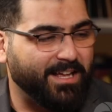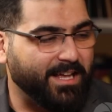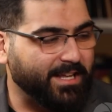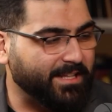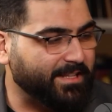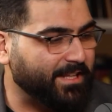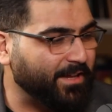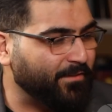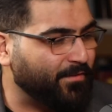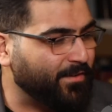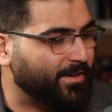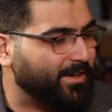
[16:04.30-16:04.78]

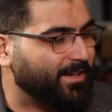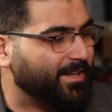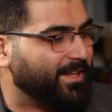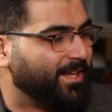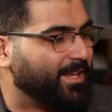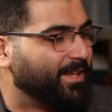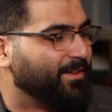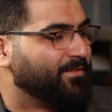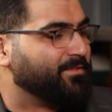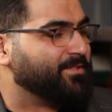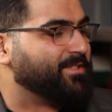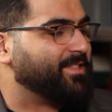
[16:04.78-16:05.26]
It definitely
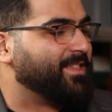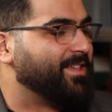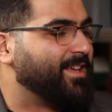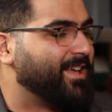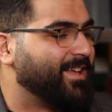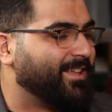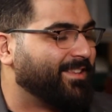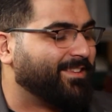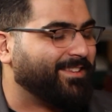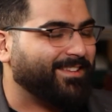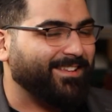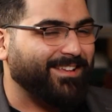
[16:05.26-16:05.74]
gives
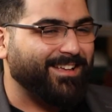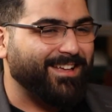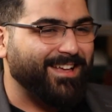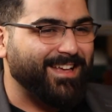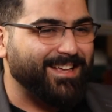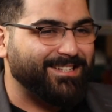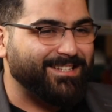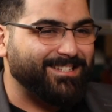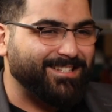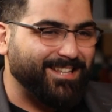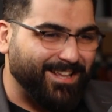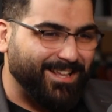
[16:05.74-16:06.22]
that
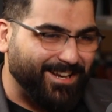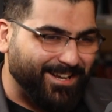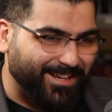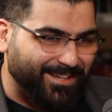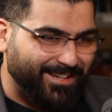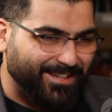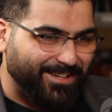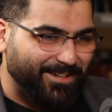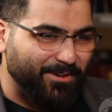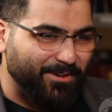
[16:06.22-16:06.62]
aesthetic,